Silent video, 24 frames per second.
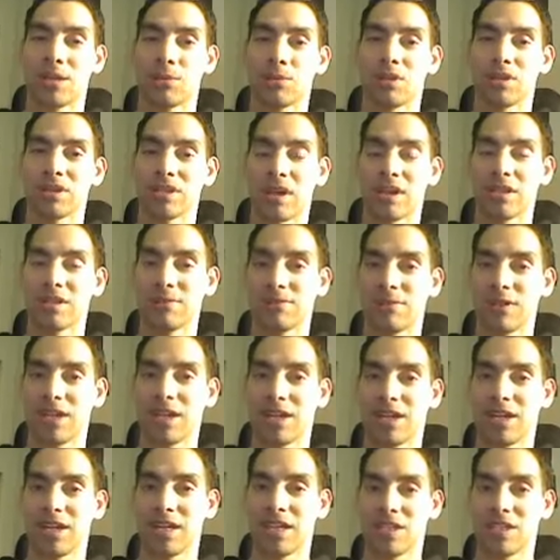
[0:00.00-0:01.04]
Kim was
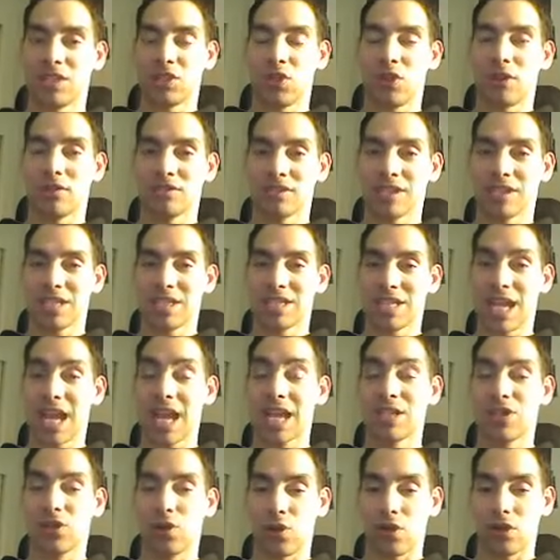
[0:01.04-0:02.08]
undefeated in his UFC
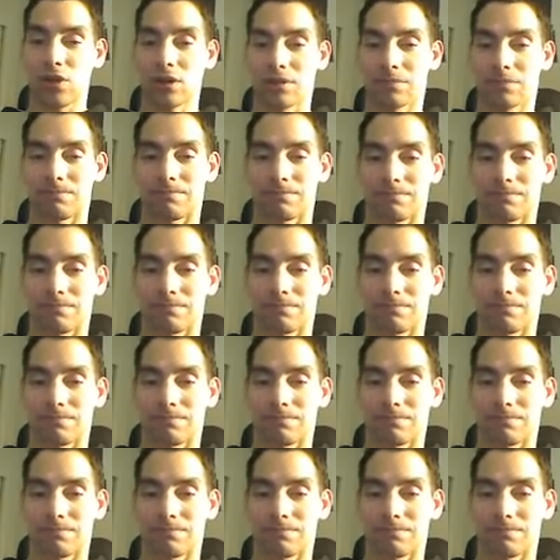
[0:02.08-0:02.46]
tenure.